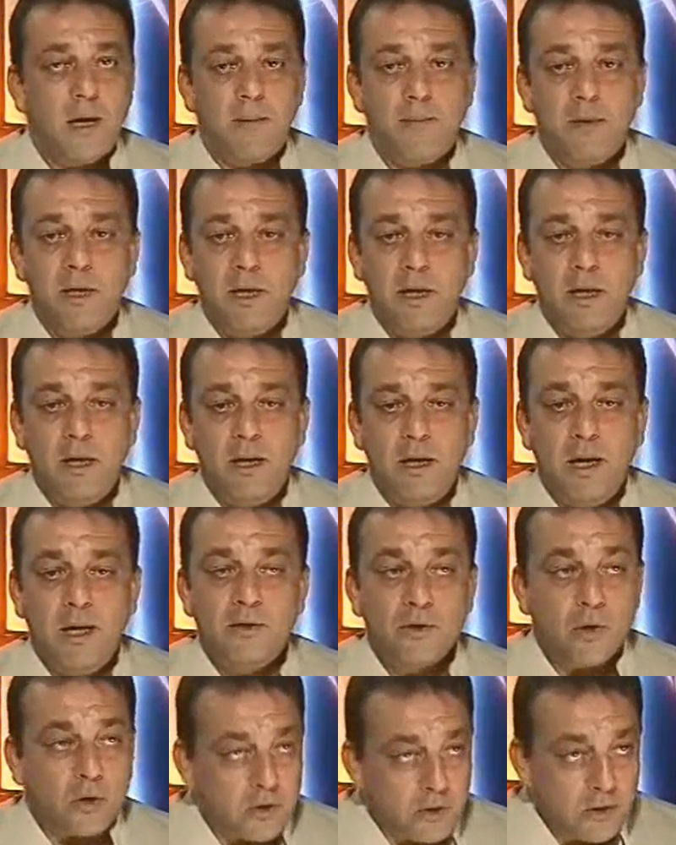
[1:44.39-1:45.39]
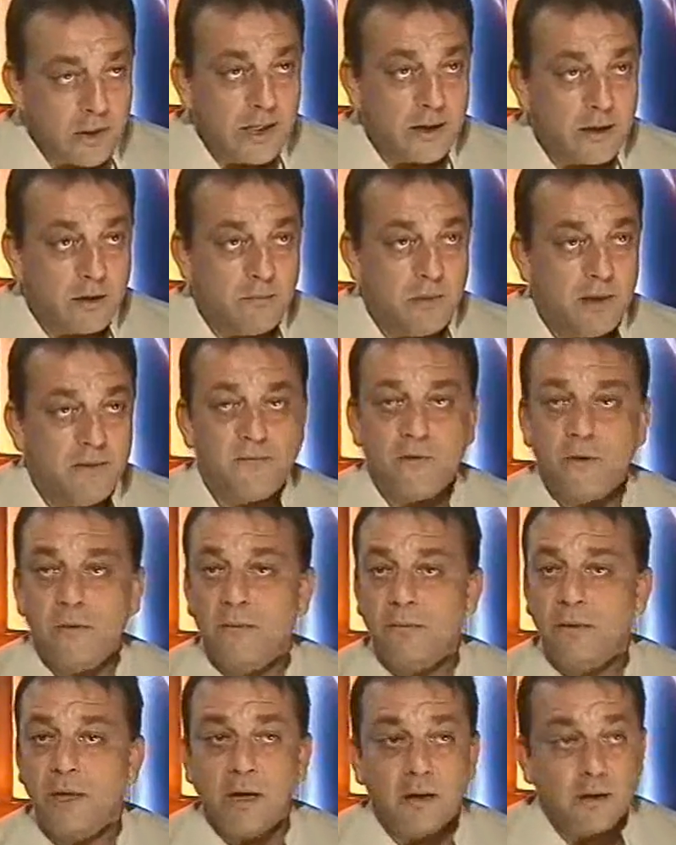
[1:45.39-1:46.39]
I mean, he exonerated me
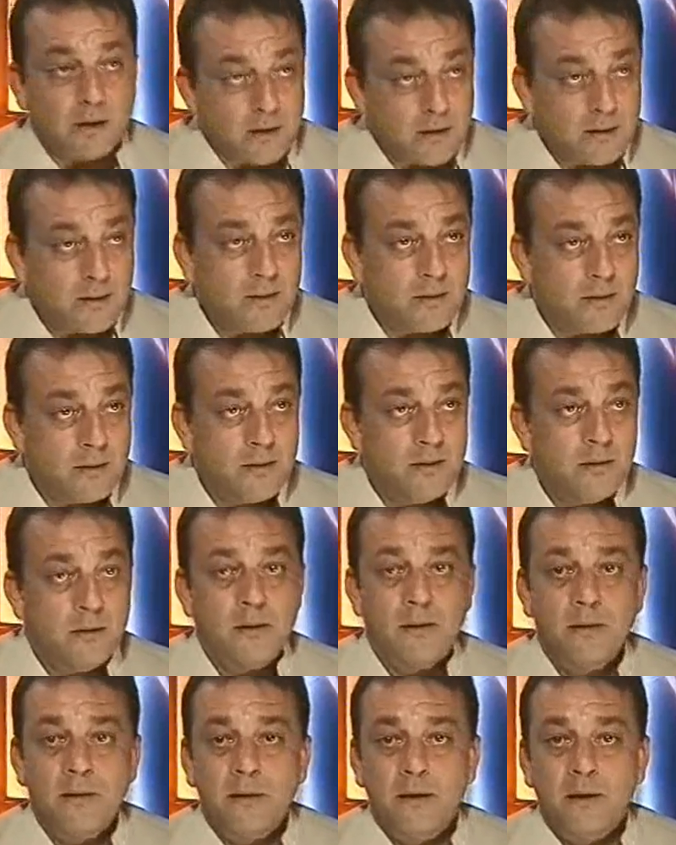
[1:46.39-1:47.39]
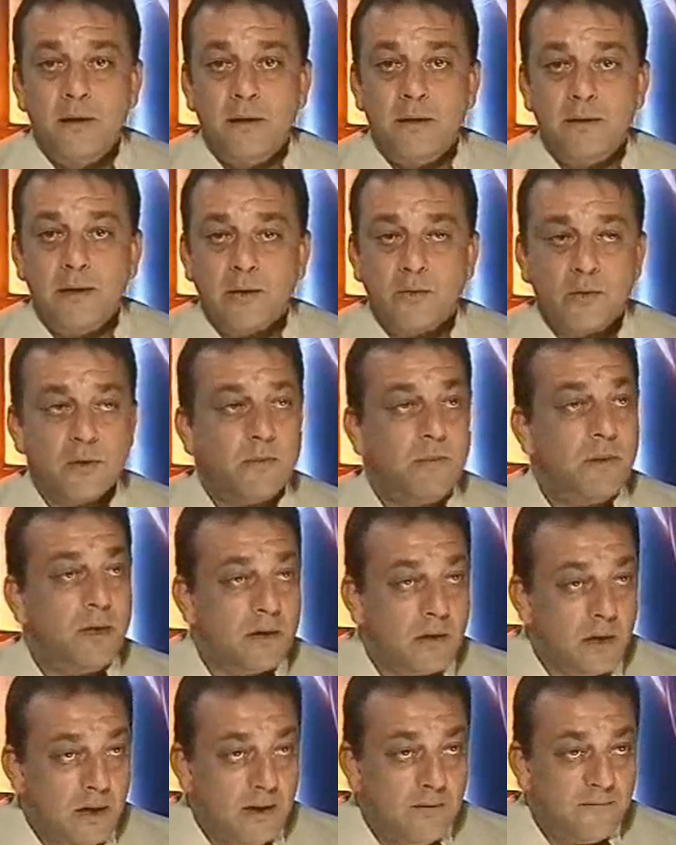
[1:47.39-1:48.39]
from TADA. Yeah. That was a
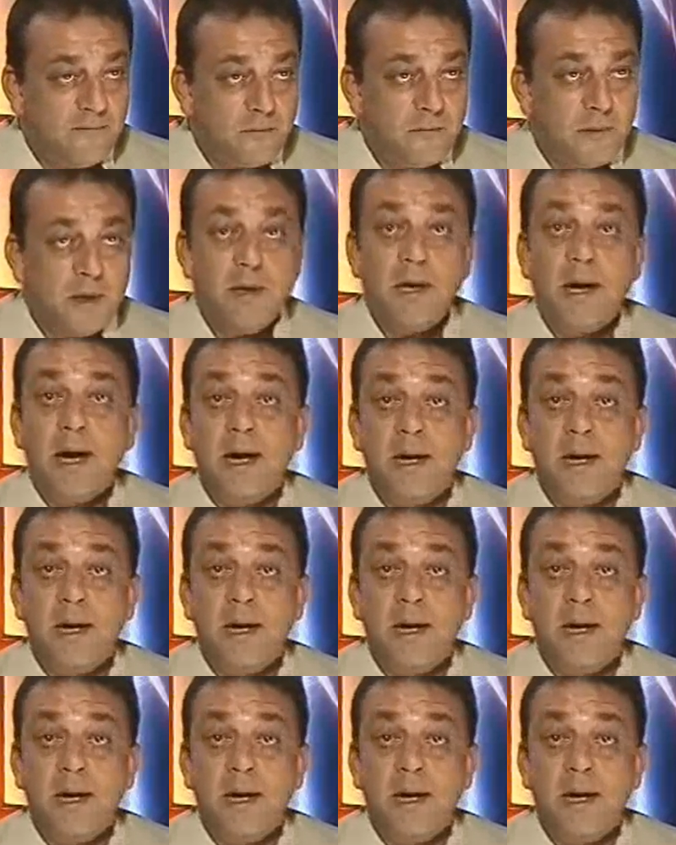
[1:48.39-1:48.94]
big relief for me.